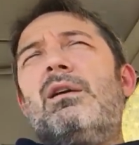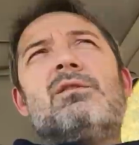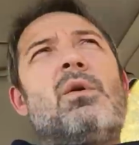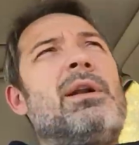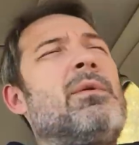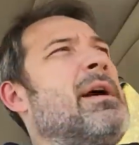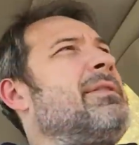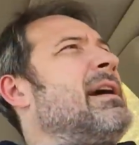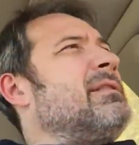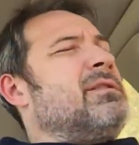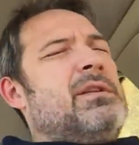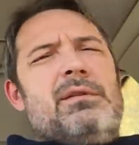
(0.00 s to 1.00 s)
So anyway,
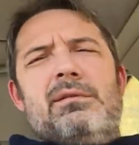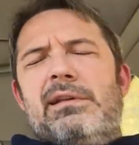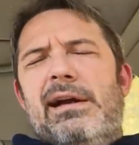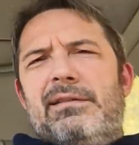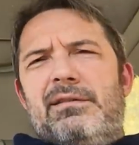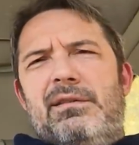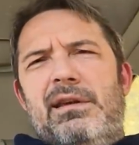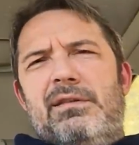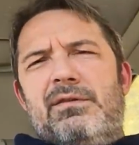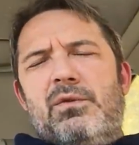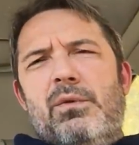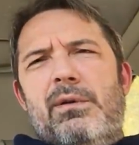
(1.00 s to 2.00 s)
that's the that's the
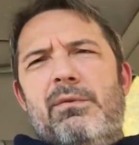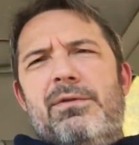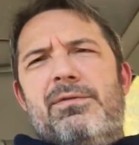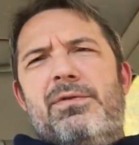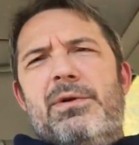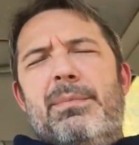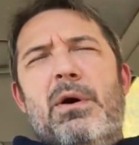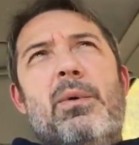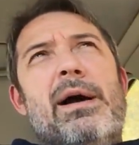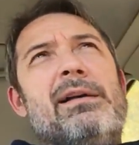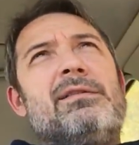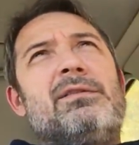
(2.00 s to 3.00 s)
story with the
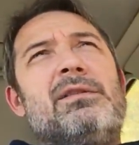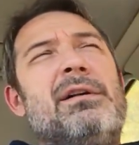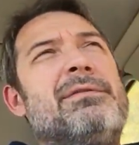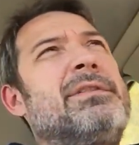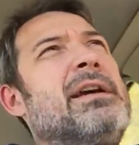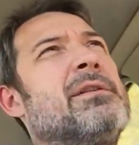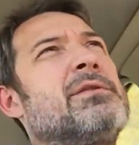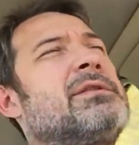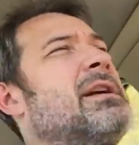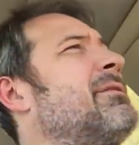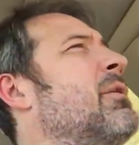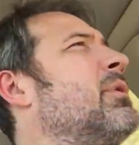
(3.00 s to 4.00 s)
Boaz stuff. The other stuff I